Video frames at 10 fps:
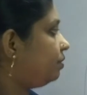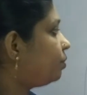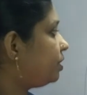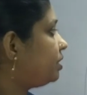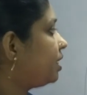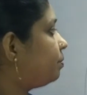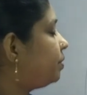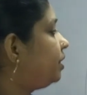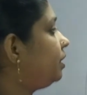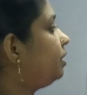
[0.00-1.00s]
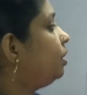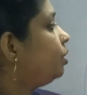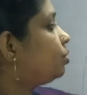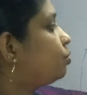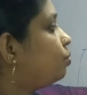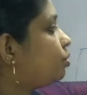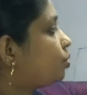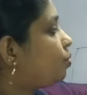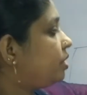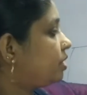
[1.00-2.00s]
What is happening? Source
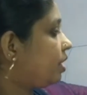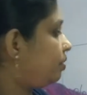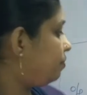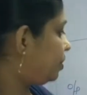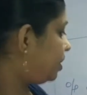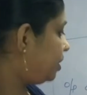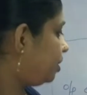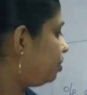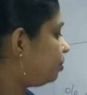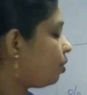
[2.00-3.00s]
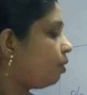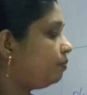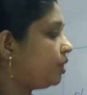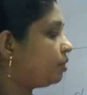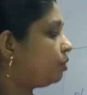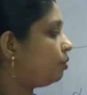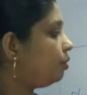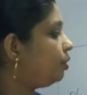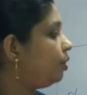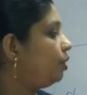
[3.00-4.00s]
code is converted into the object
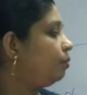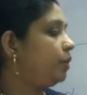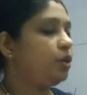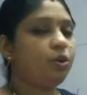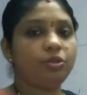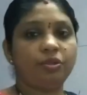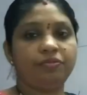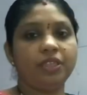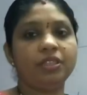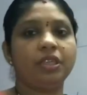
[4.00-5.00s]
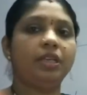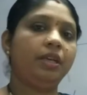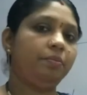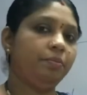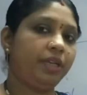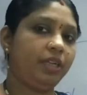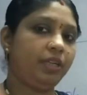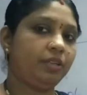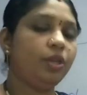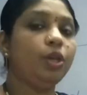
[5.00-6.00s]
code. because of this compiler.
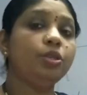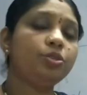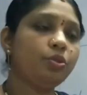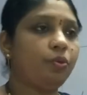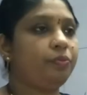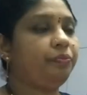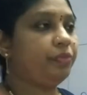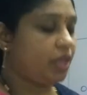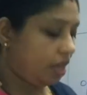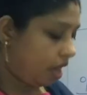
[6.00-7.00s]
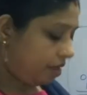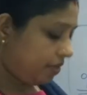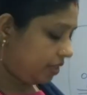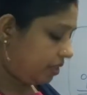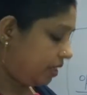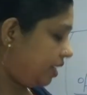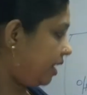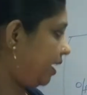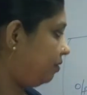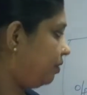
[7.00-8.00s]
So our C
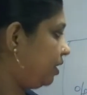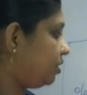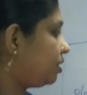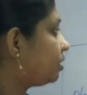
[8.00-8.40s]
language